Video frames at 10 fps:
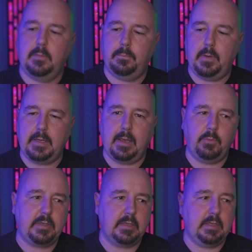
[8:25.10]
But yeah,
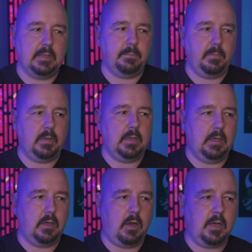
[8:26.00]
we can hit
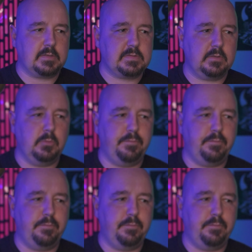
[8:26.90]
aux to move